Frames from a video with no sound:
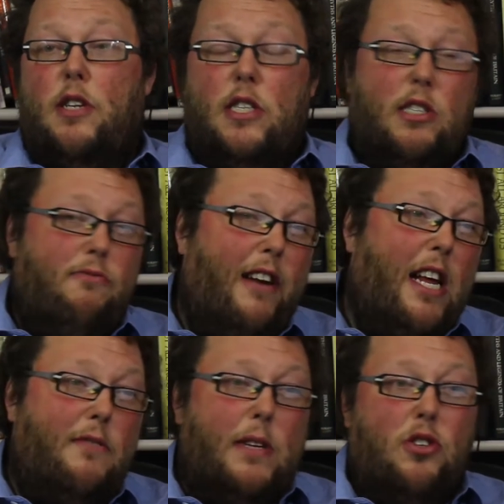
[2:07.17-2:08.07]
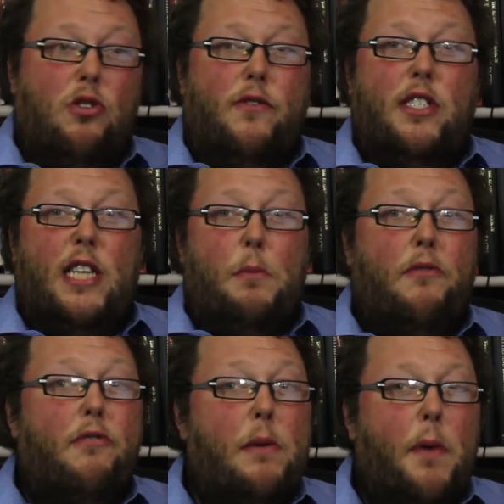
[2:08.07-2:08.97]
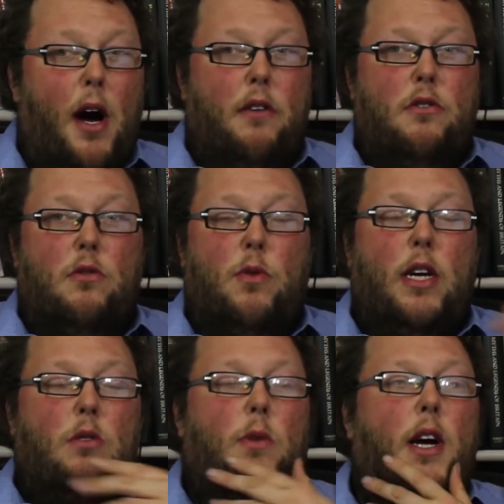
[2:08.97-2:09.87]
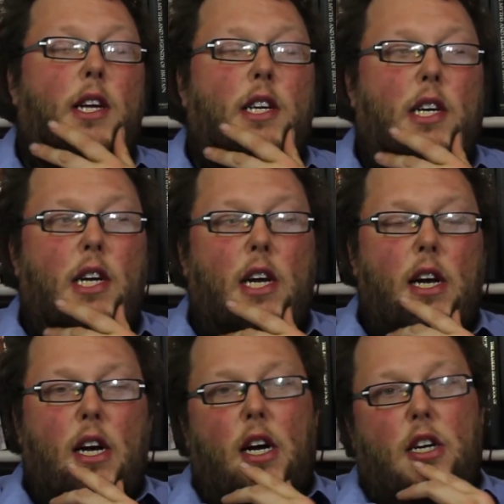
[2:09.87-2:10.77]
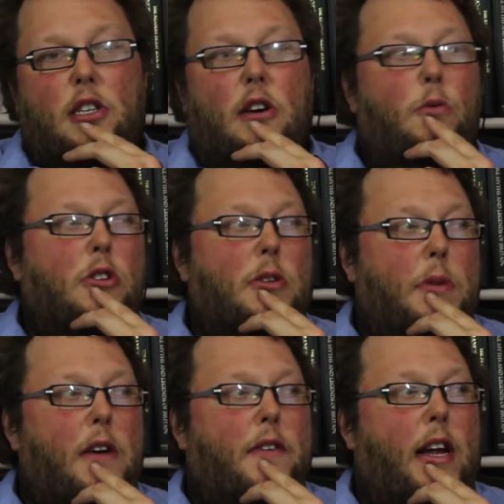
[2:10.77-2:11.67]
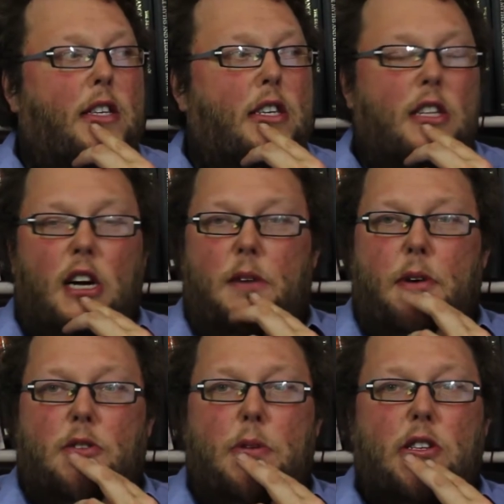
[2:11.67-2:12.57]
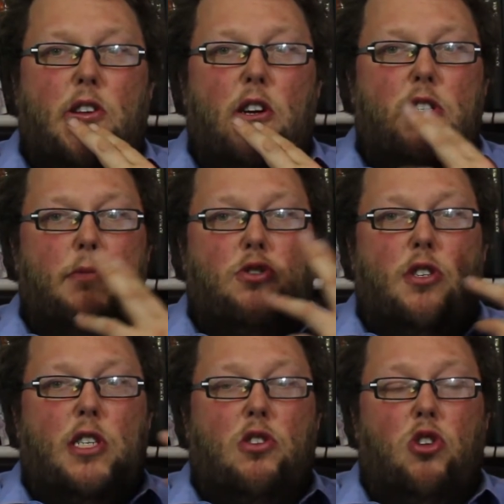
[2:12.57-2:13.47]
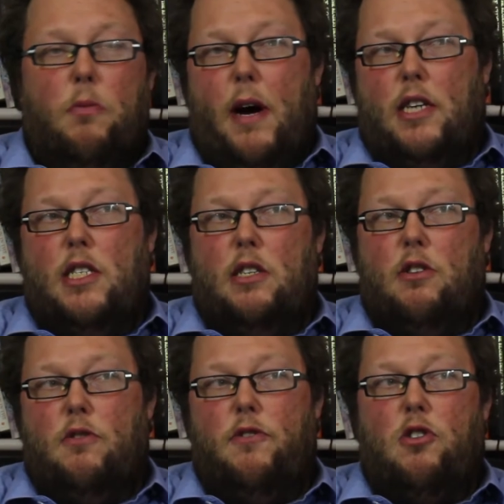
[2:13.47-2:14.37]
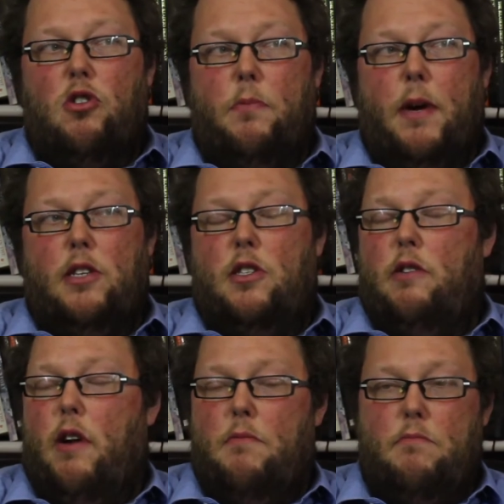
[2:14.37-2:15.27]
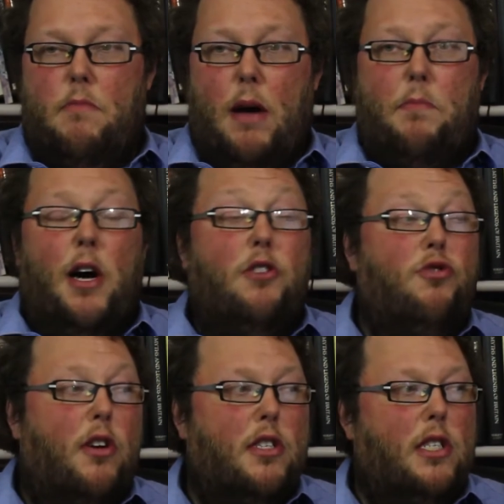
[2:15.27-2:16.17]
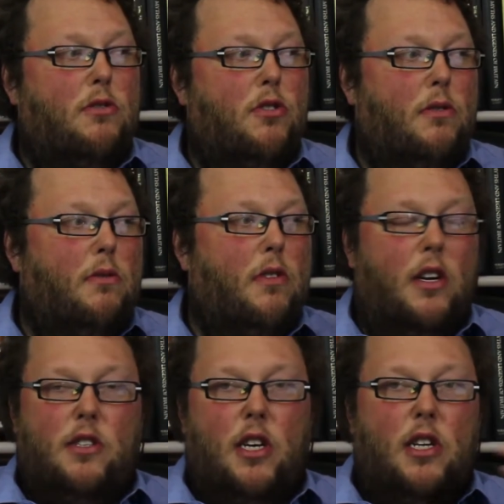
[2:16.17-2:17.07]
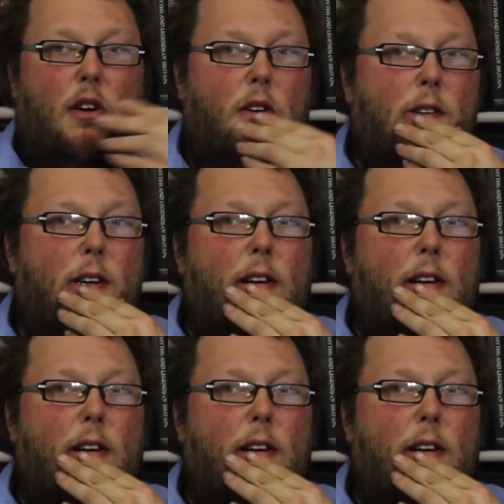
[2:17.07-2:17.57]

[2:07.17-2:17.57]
This really has been sort of a semi-3-parter in a weird way. So it was a bit of an anticlimax. I mean, it's got some interesting callbacks in it. It's got a few callbacks to Mad Electronics. It was nice early on.